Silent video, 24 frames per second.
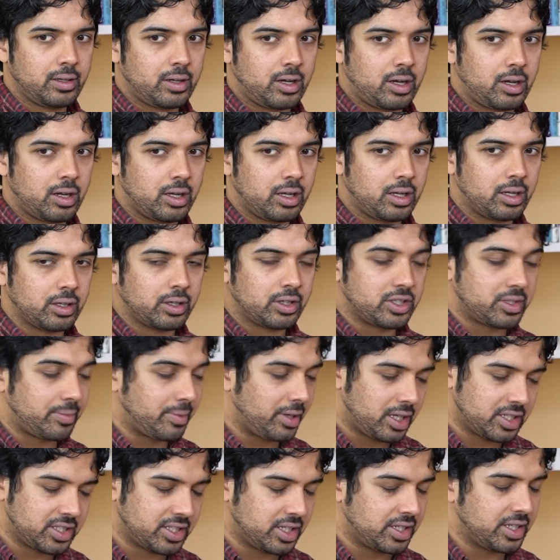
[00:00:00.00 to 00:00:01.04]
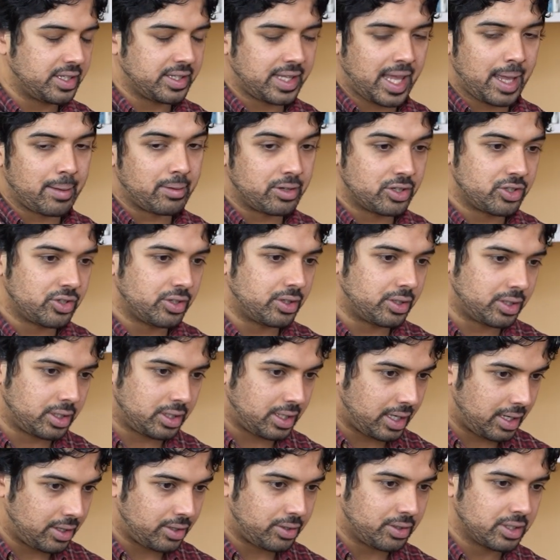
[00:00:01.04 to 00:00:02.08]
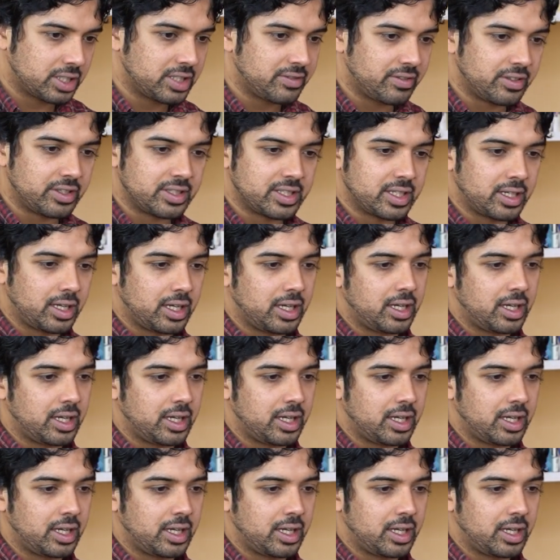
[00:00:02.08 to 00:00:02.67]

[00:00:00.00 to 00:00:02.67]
because I studied chemistry at Oxford.